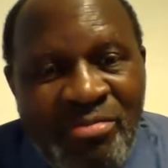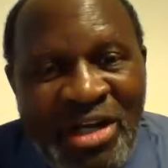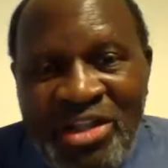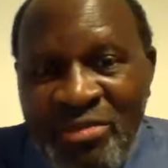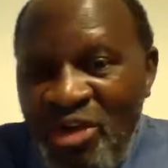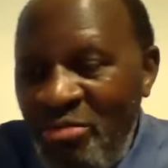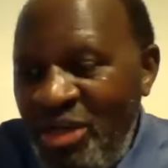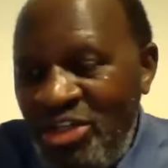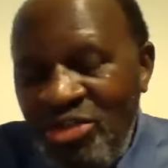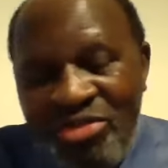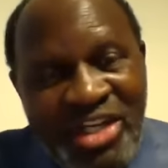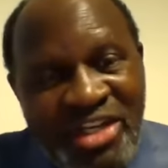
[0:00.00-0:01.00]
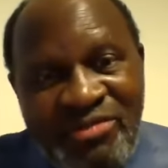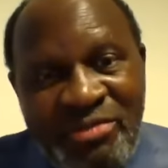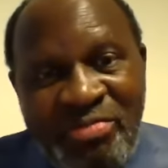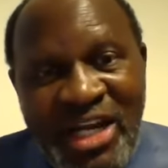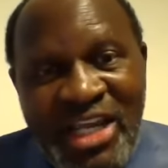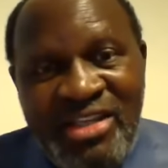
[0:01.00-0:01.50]
But the moment you leave
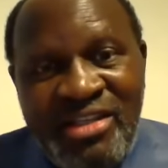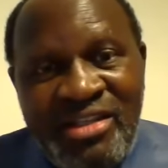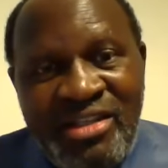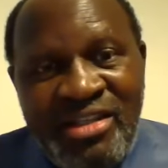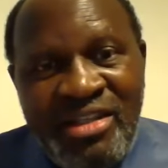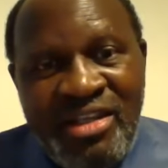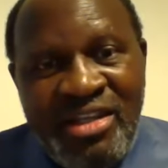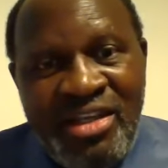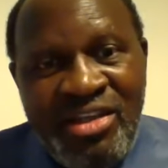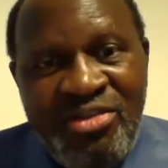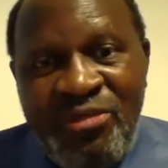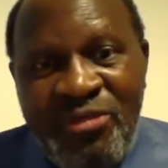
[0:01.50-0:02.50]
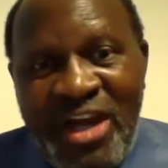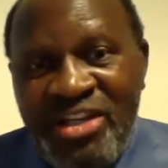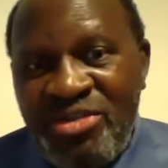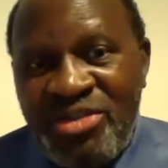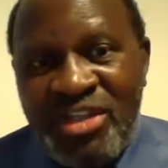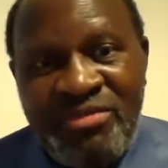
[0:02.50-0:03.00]
the place, you
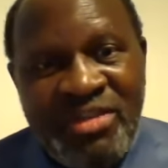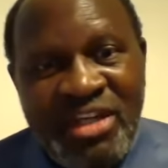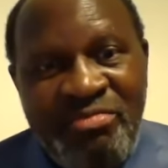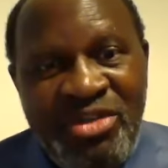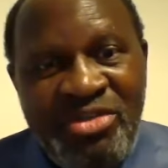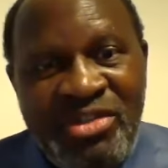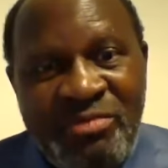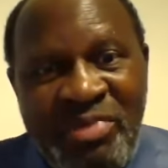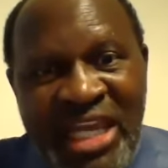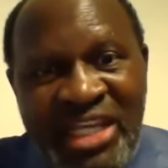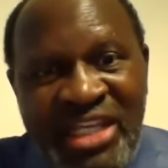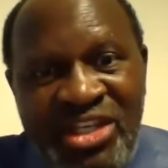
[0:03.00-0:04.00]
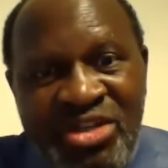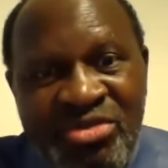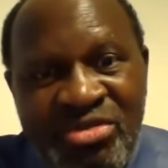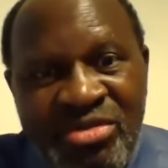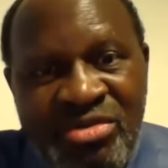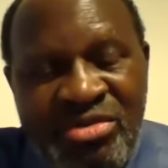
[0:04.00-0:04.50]
find yourself that music playing in
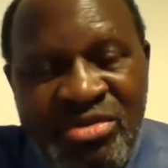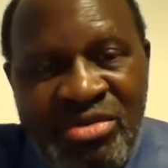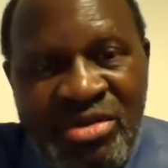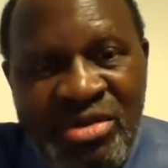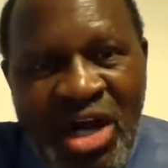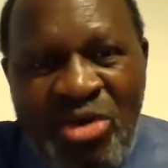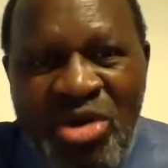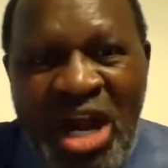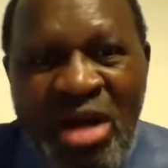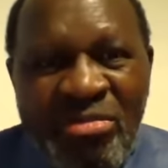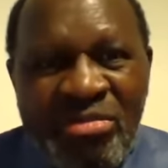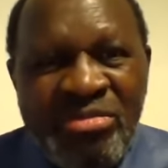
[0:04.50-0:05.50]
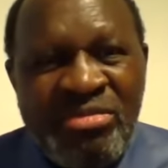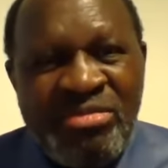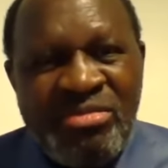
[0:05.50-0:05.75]
you. How come?